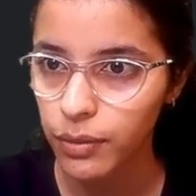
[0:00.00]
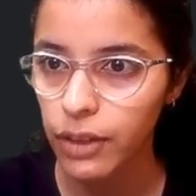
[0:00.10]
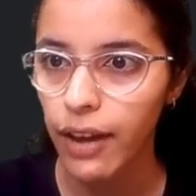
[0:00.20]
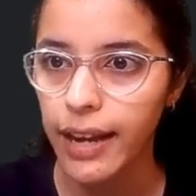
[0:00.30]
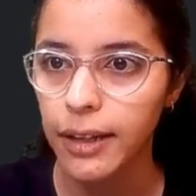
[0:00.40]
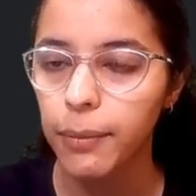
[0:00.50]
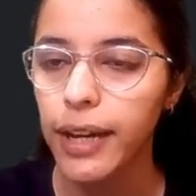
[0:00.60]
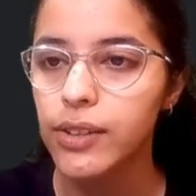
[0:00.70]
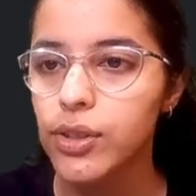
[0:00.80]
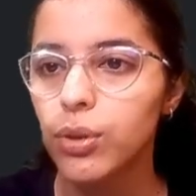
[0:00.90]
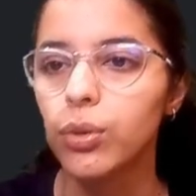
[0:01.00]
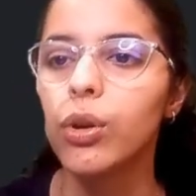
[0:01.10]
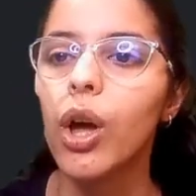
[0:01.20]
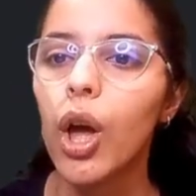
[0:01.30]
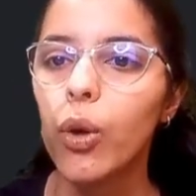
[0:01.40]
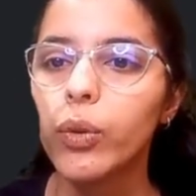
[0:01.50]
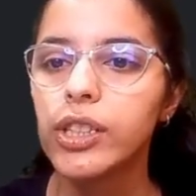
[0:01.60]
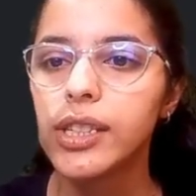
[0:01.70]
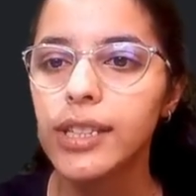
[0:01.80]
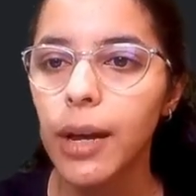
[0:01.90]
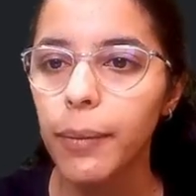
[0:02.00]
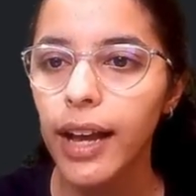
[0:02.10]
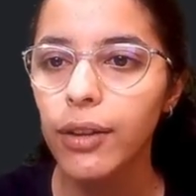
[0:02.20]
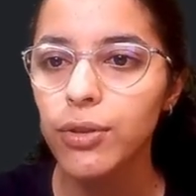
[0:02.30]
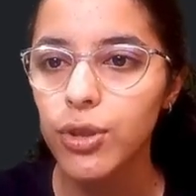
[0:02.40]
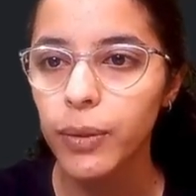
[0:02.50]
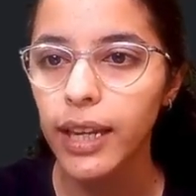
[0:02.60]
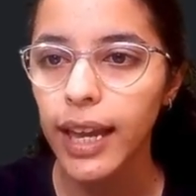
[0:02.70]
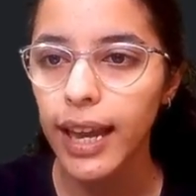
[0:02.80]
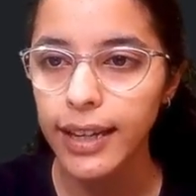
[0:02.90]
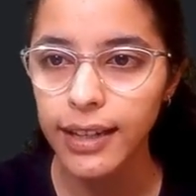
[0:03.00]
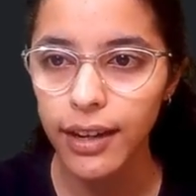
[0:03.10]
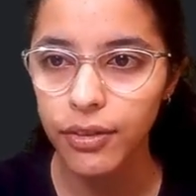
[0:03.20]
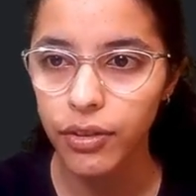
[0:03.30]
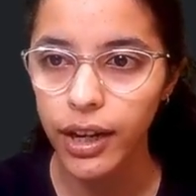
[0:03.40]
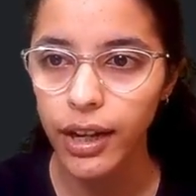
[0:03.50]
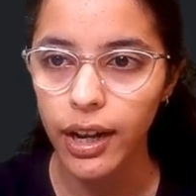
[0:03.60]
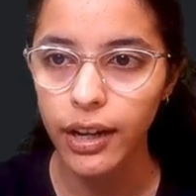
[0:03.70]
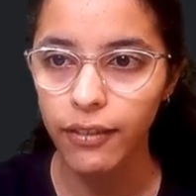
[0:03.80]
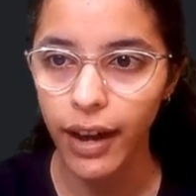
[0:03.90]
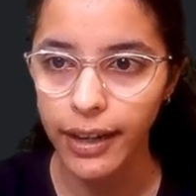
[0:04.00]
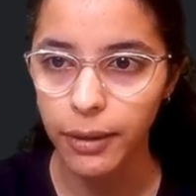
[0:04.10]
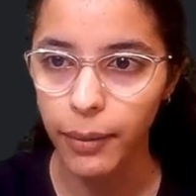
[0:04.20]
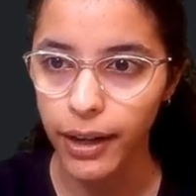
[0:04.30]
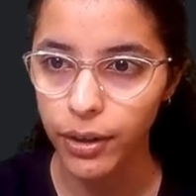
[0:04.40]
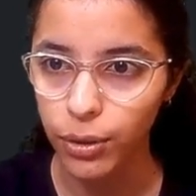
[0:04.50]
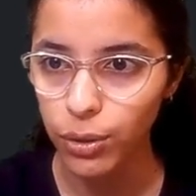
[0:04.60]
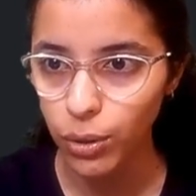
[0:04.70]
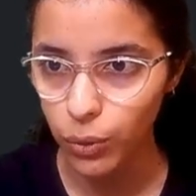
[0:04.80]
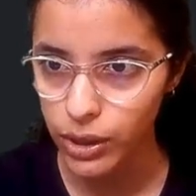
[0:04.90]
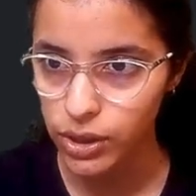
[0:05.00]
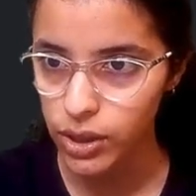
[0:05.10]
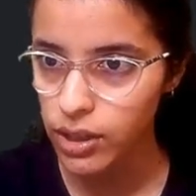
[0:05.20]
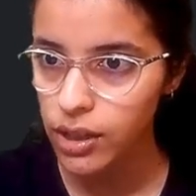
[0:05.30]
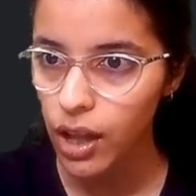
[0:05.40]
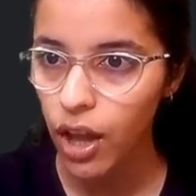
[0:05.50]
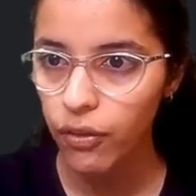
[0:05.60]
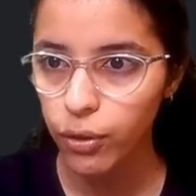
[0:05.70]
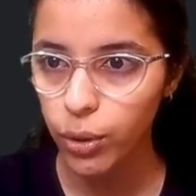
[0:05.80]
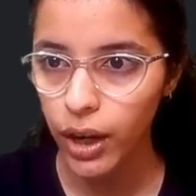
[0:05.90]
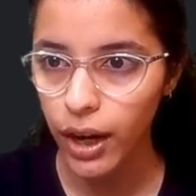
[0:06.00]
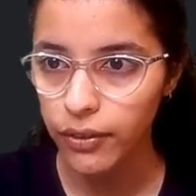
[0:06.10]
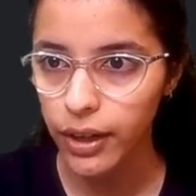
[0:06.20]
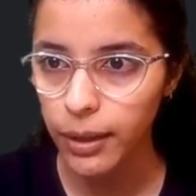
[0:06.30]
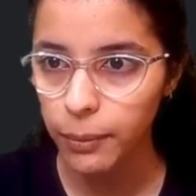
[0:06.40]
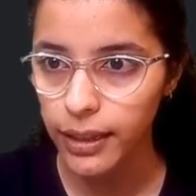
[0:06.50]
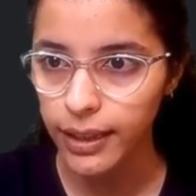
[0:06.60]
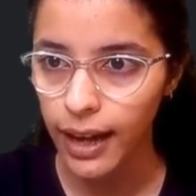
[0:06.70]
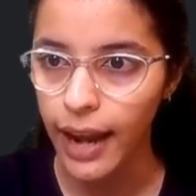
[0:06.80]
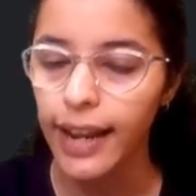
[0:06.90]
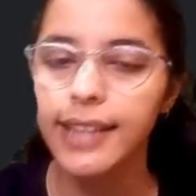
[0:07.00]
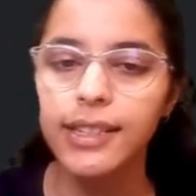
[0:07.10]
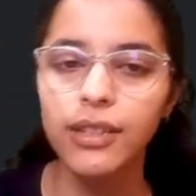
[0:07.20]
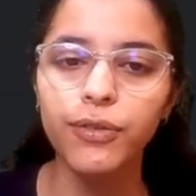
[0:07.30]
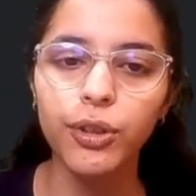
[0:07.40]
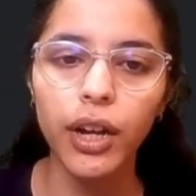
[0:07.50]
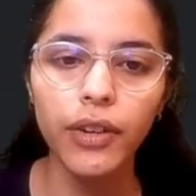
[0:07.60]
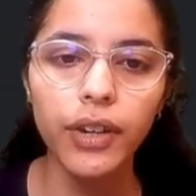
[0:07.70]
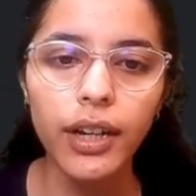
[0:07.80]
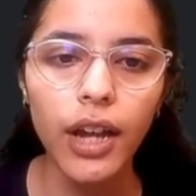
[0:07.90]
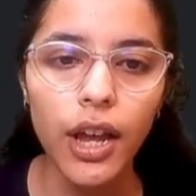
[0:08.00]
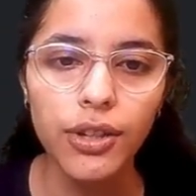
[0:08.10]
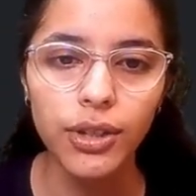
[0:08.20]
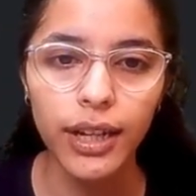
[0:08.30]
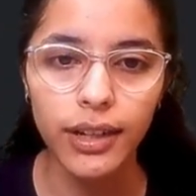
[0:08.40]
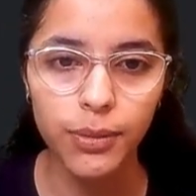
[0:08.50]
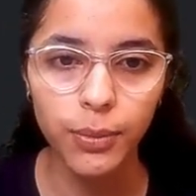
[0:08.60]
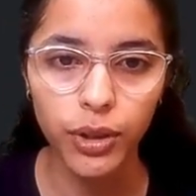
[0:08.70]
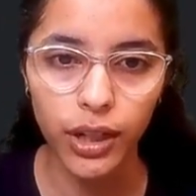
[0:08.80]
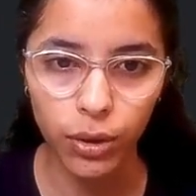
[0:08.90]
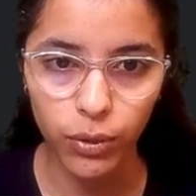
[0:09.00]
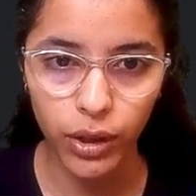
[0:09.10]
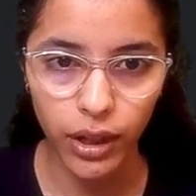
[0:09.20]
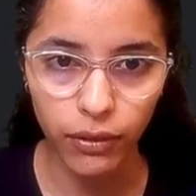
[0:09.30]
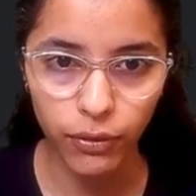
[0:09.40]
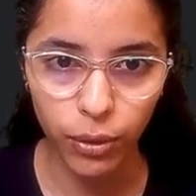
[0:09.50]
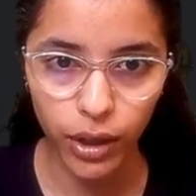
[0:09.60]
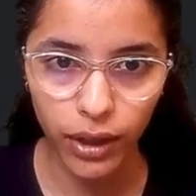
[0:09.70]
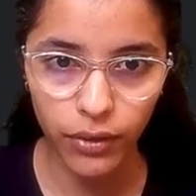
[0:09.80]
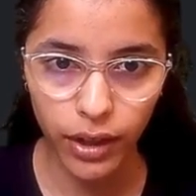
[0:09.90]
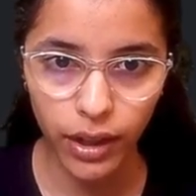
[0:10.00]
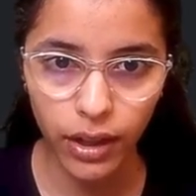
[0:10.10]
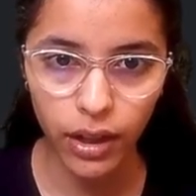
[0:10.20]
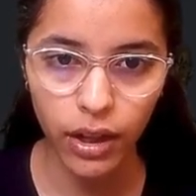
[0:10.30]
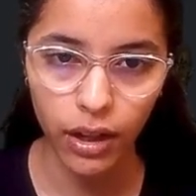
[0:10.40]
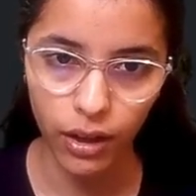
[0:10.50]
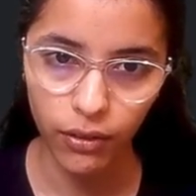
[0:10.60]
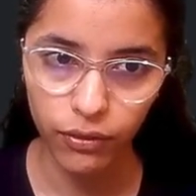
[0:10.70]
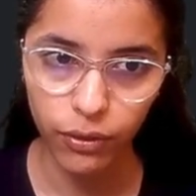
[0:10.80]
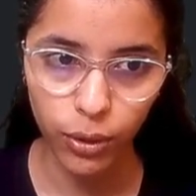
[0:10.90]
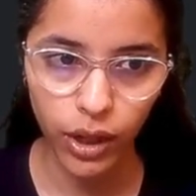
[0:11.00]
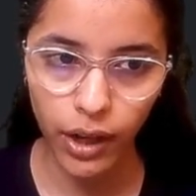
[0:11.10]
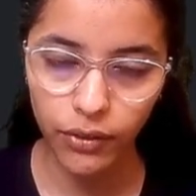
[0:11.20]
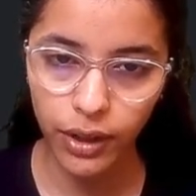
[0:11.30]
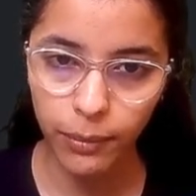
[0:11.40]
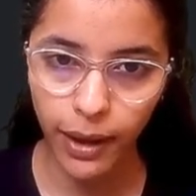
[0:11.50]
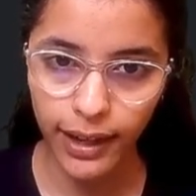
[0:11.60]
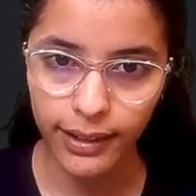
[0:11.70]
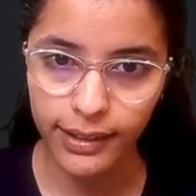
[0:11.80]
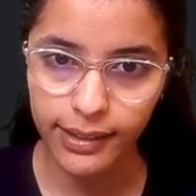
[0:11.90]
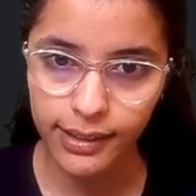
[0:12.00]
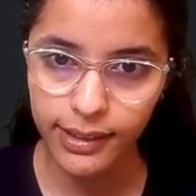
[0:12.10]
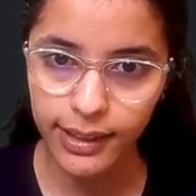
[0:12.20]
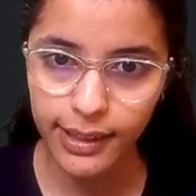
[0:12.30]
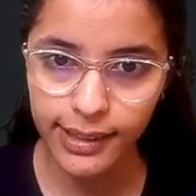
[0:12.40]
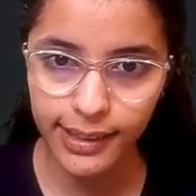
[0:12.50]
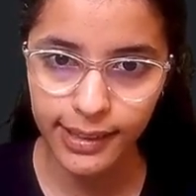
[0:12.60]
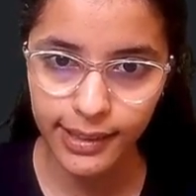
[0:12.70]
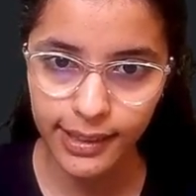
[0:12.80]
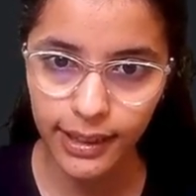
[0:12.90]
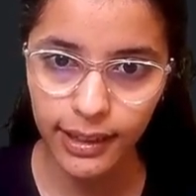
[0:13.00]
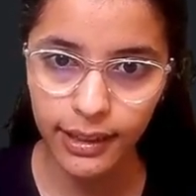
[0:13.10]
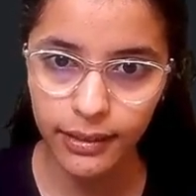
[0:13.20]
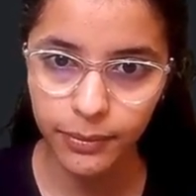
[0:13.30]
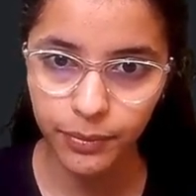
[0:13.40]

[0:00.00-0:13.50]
divided by 2, which is coming out to be 800 divided by 2, which is 400 meter. Our S is 400, so let us put it over here. 400 minus 360,